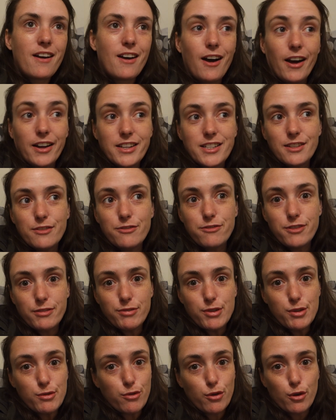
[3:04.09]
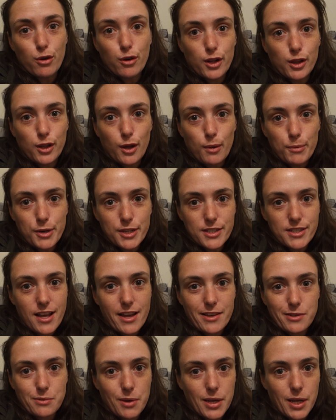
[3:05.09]
I did 54 kilometers
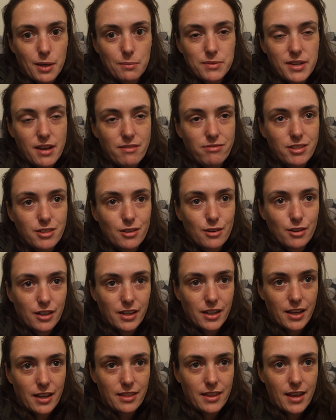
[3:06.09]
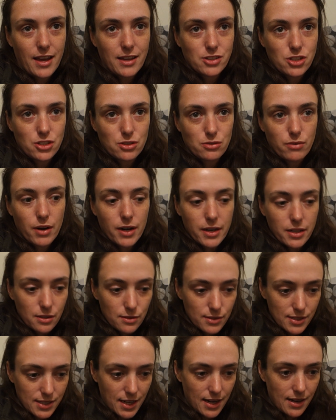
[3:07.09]
last week. I'm definitely not going to get that just running
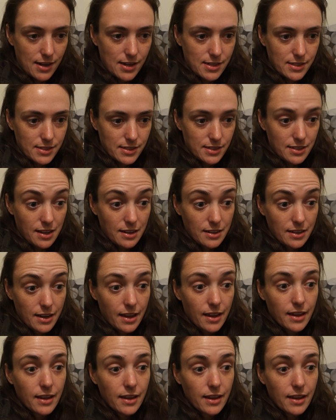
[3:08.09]
on Saturday and Sunday.